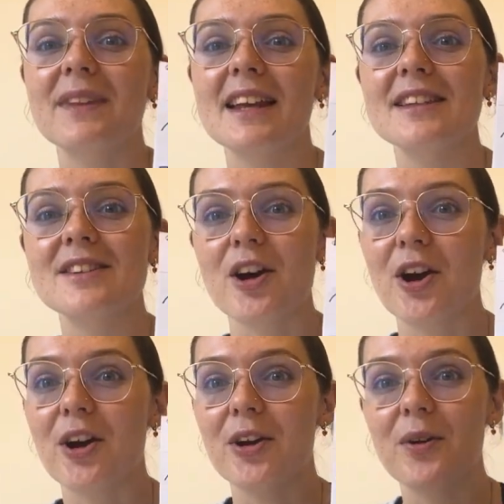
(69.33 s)

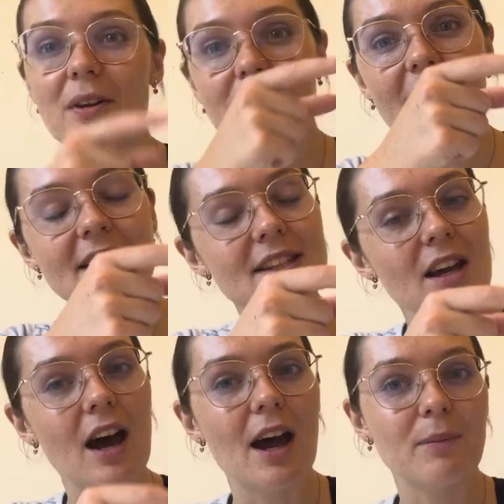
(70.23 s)
So first,
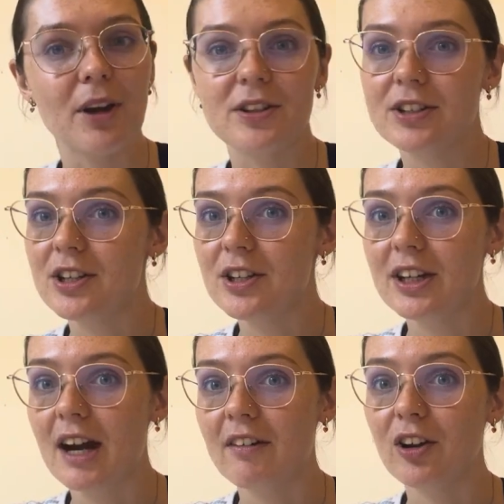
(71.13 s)
I'm going to
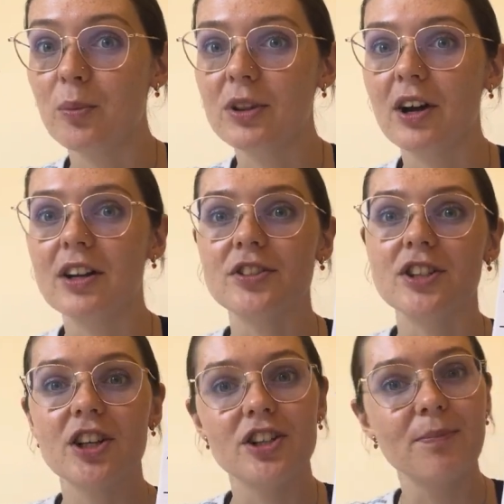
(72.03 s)
carry on with our
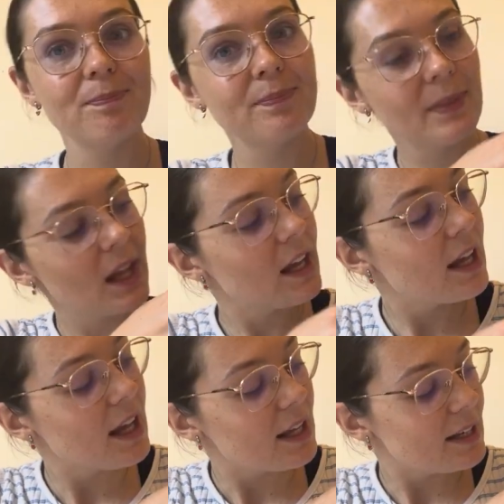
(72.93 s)
introduction.
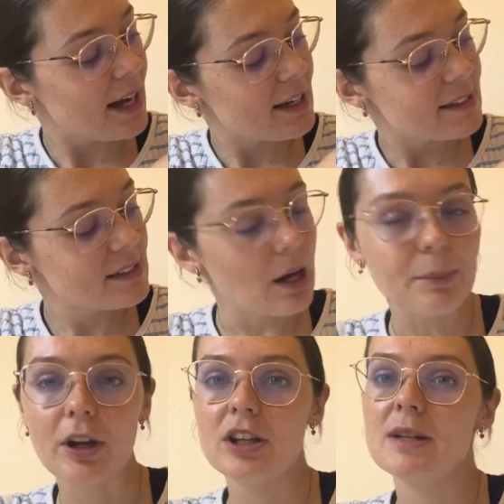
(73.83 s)
Next, I'm
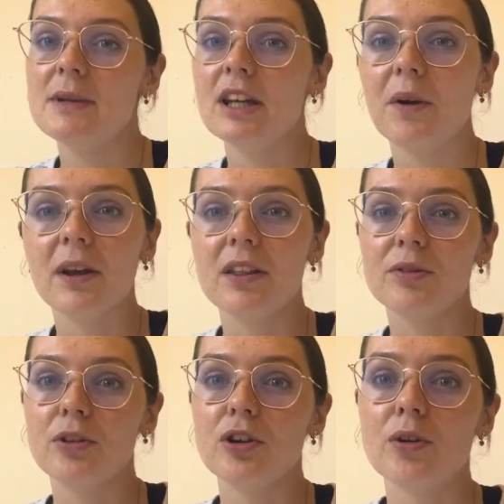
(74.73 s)
going to be going
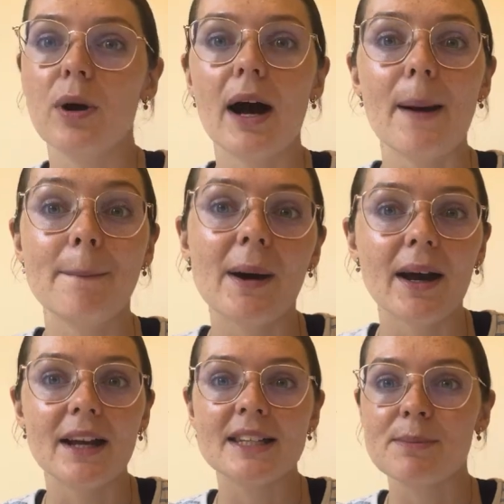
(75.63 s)
through
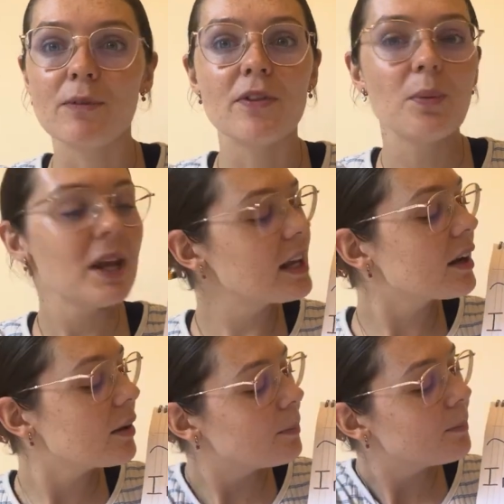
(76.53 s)
my tip of the week.